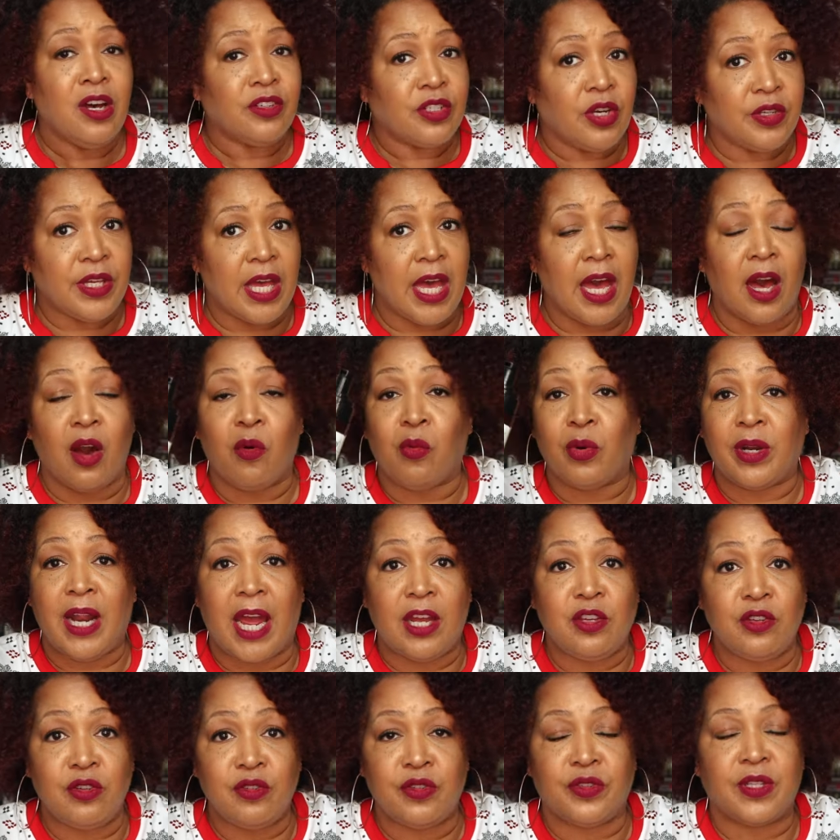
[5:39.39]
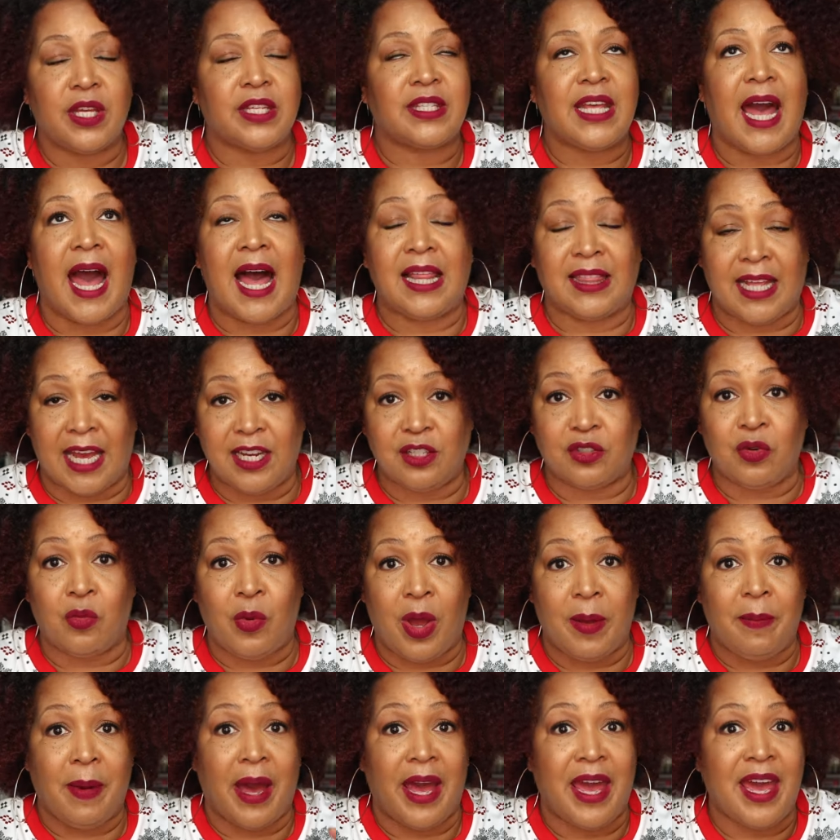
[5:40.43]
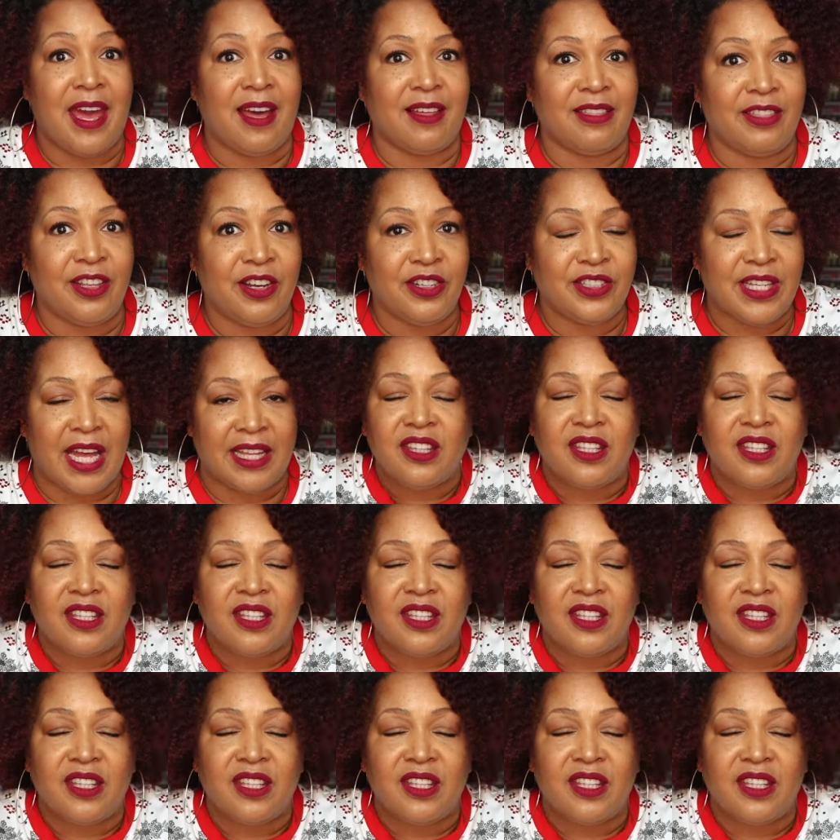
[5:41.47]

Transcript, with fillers: So yeah, when I use this, I like the way my hair looks.